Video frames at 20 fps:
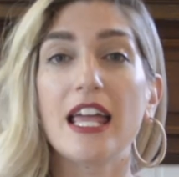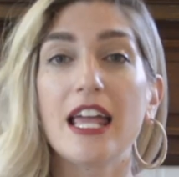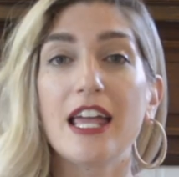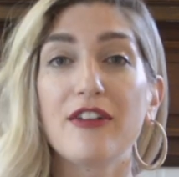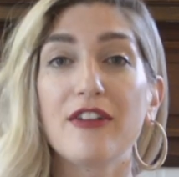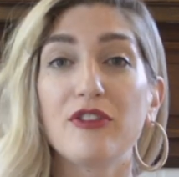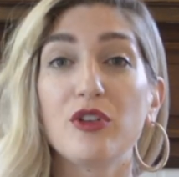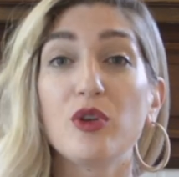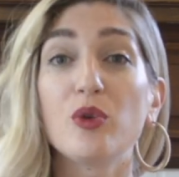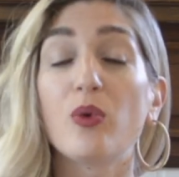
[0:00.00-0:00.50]

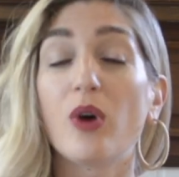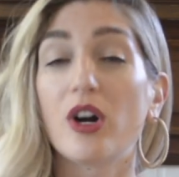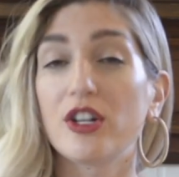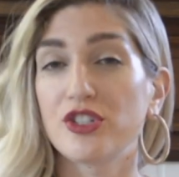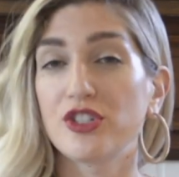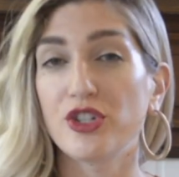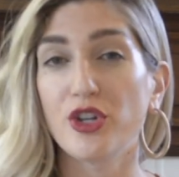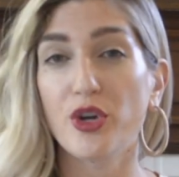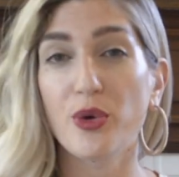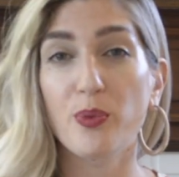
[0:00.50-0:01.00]
If you
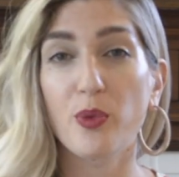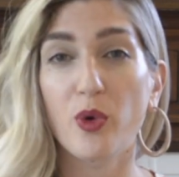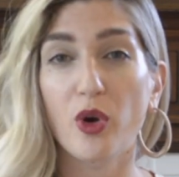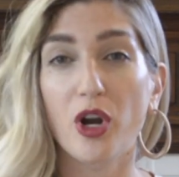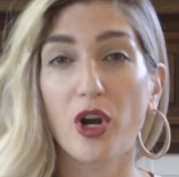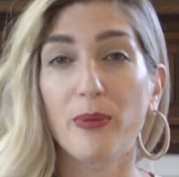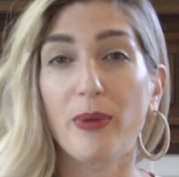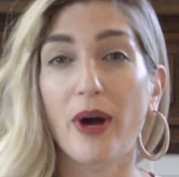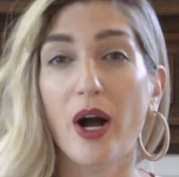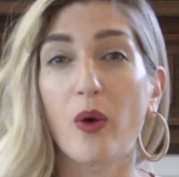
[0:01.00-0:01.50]
want to know
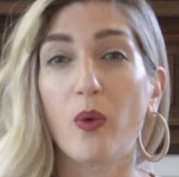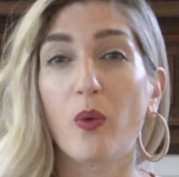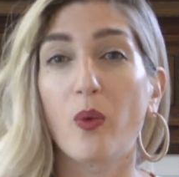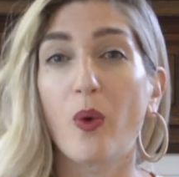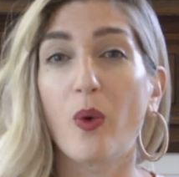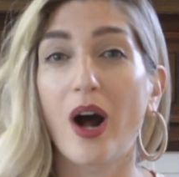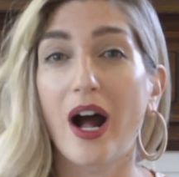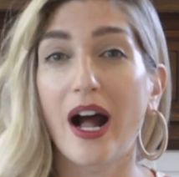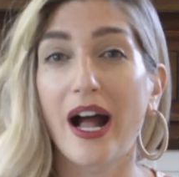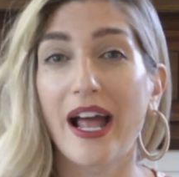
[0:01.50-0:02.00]
more about
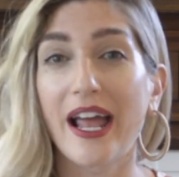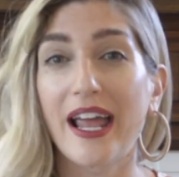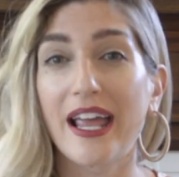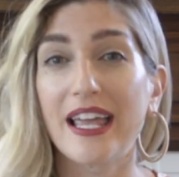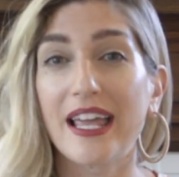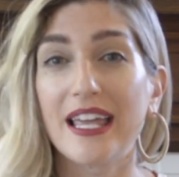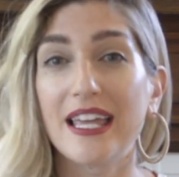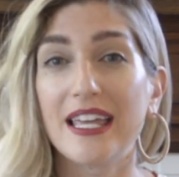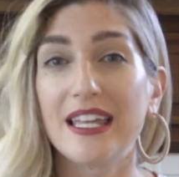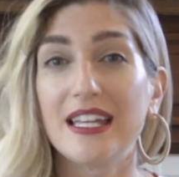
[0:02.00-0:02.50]

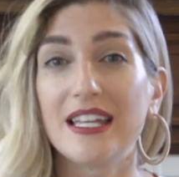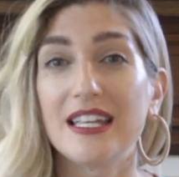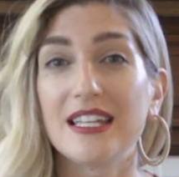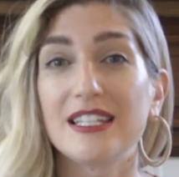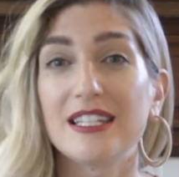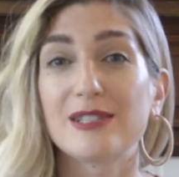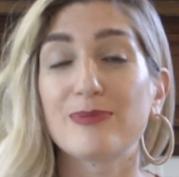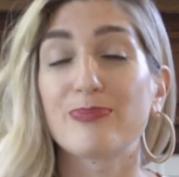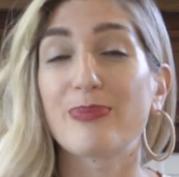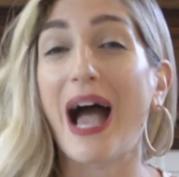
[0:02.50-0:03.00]
why it is